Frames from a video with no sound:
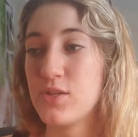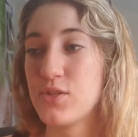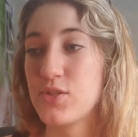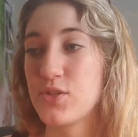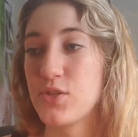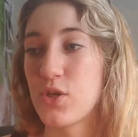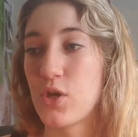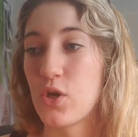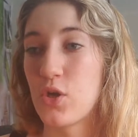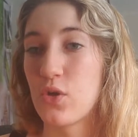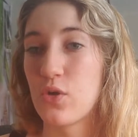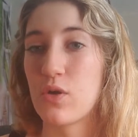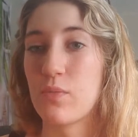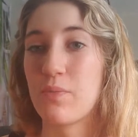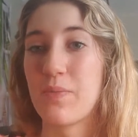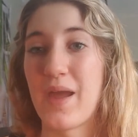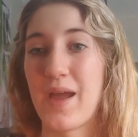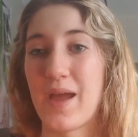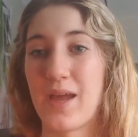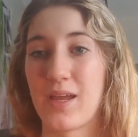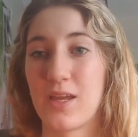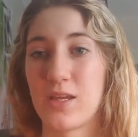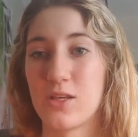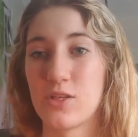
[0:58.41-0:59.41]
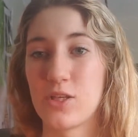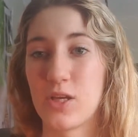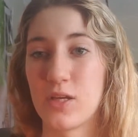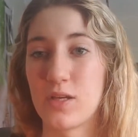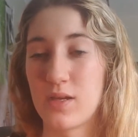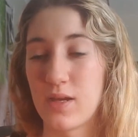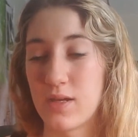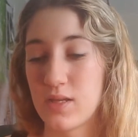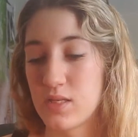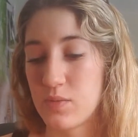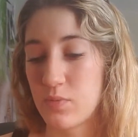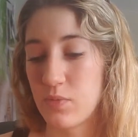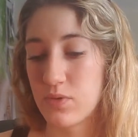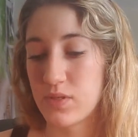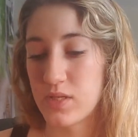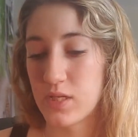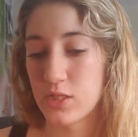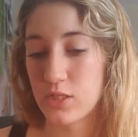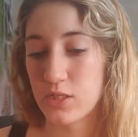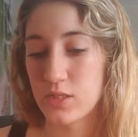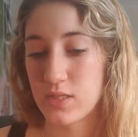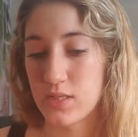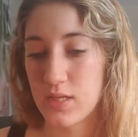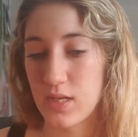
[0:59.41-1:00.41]
so or package I, I suppose I
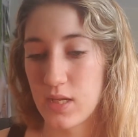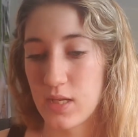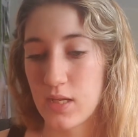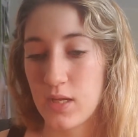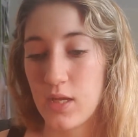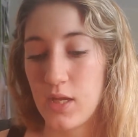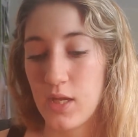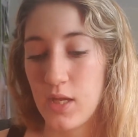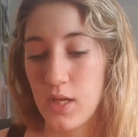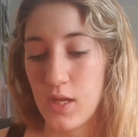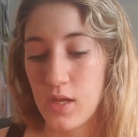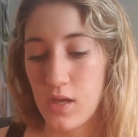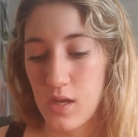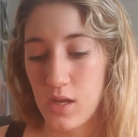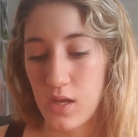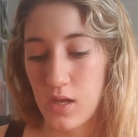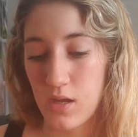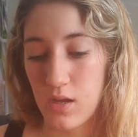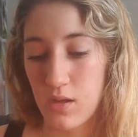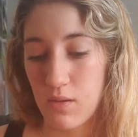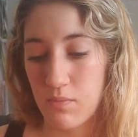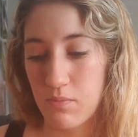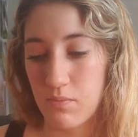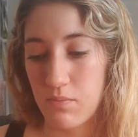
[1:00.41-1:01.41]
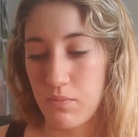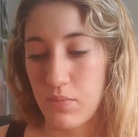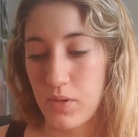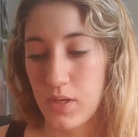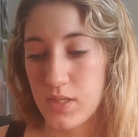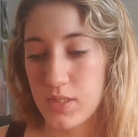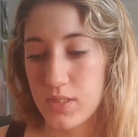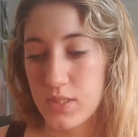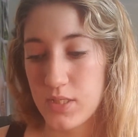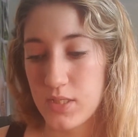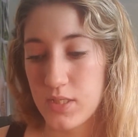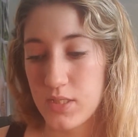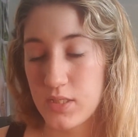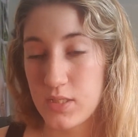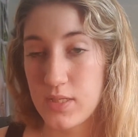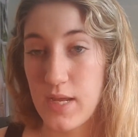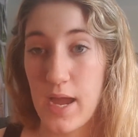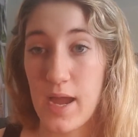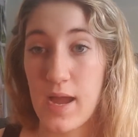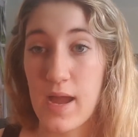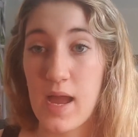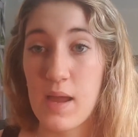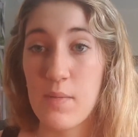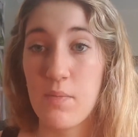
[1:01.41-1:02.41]
should say um, but
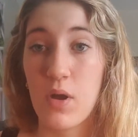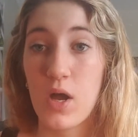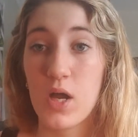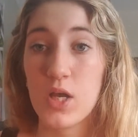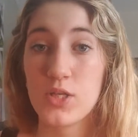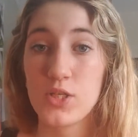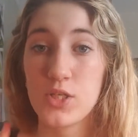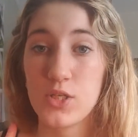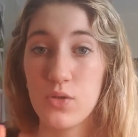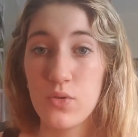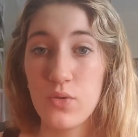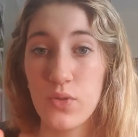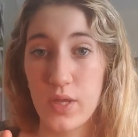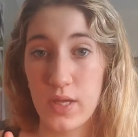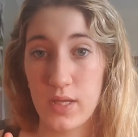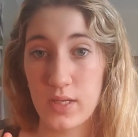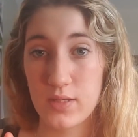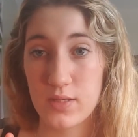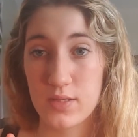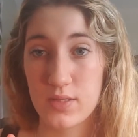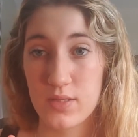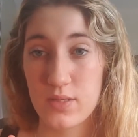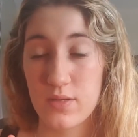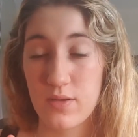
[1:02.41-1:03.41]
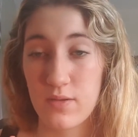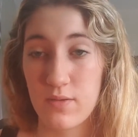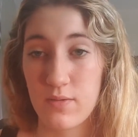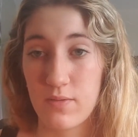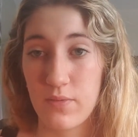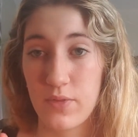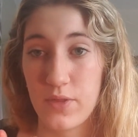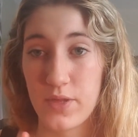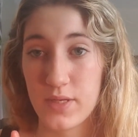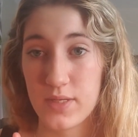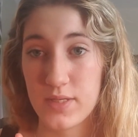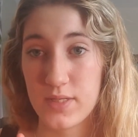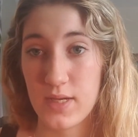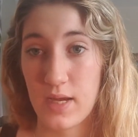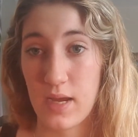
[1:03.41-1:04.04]
yeah I bought two things this